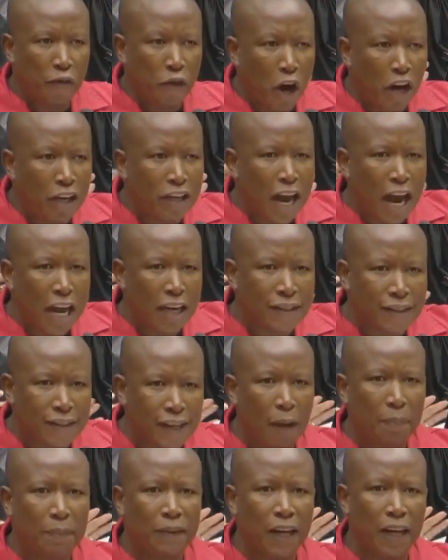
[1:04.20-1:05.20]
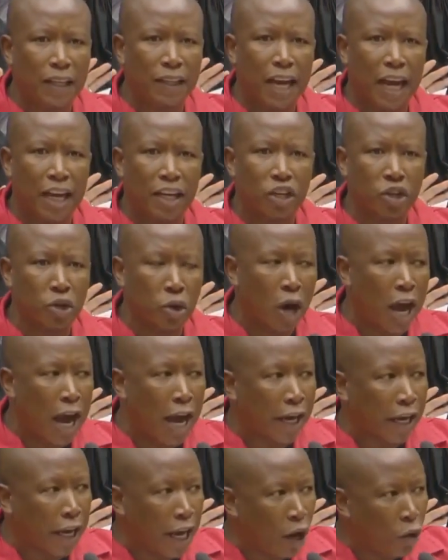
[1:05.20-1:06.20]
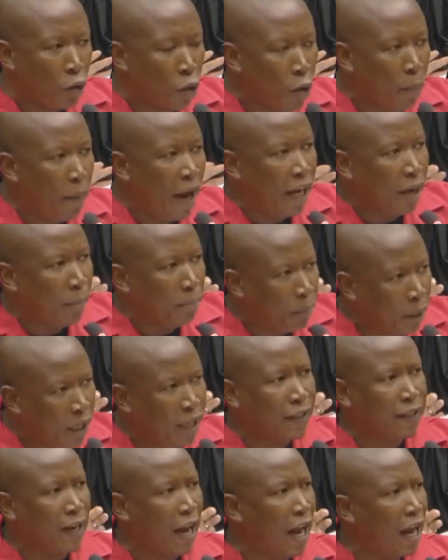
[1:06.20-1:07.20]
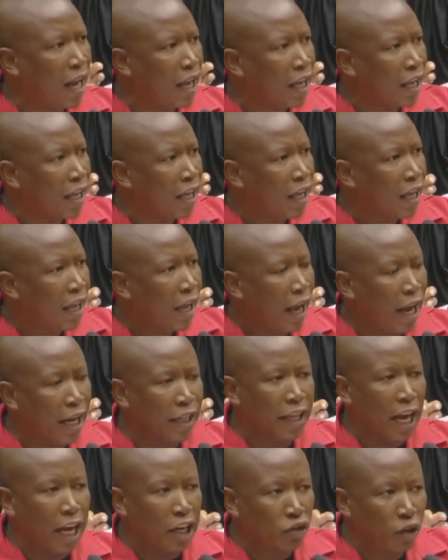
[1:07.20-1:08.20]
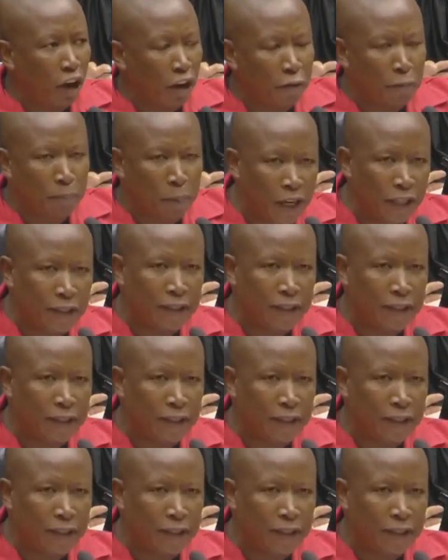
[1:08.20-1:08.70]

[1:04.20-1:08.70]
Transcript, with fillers: have not accepted that order, a woman point of order. Honourable Malema,